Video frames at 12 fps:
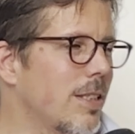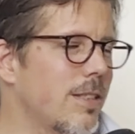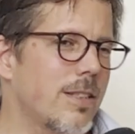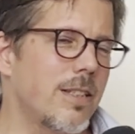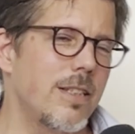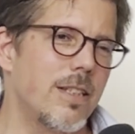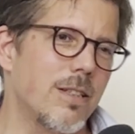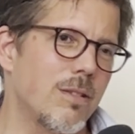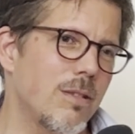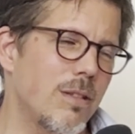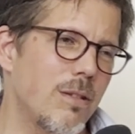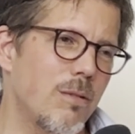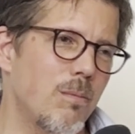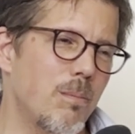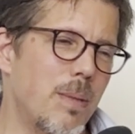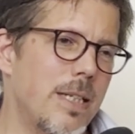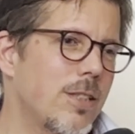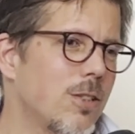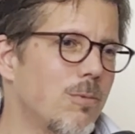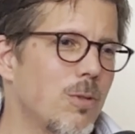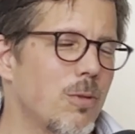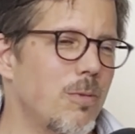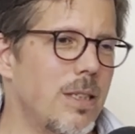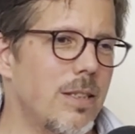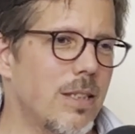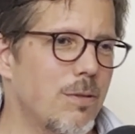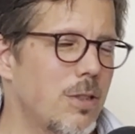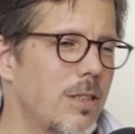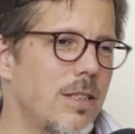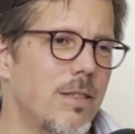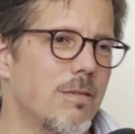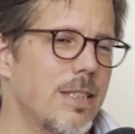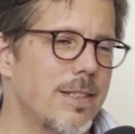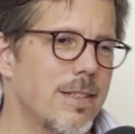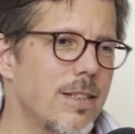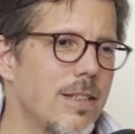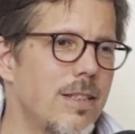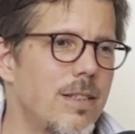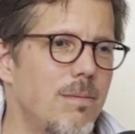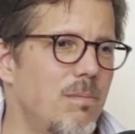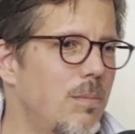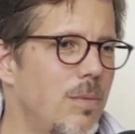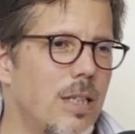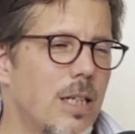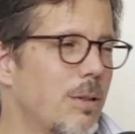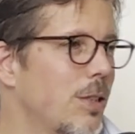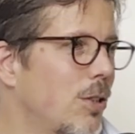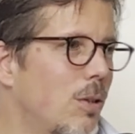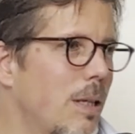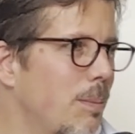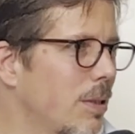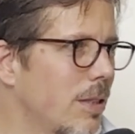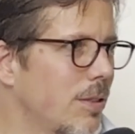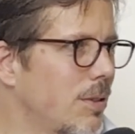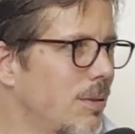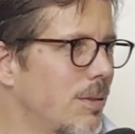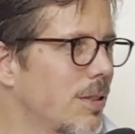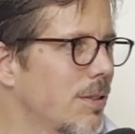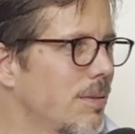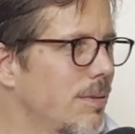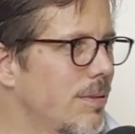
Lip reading: at stake, and based on what we have seen recently, there is no appetite to do this.